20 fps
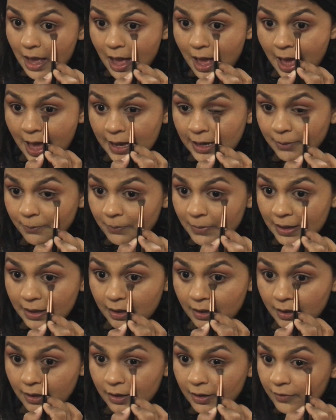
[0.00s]
I
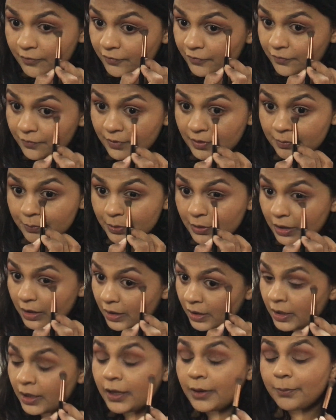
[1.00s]
met
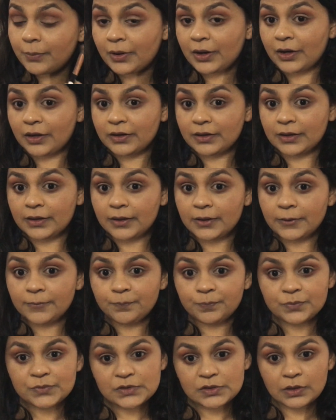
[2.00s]
her partner,
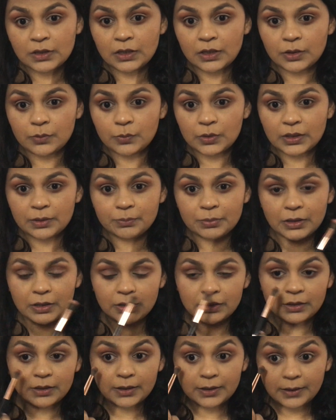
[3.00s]
so her work
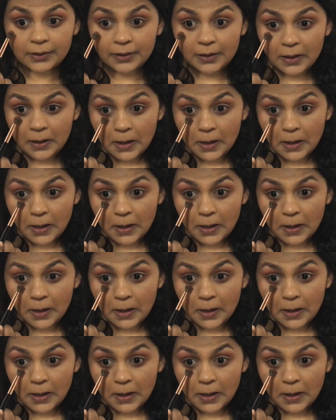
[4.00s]
partner,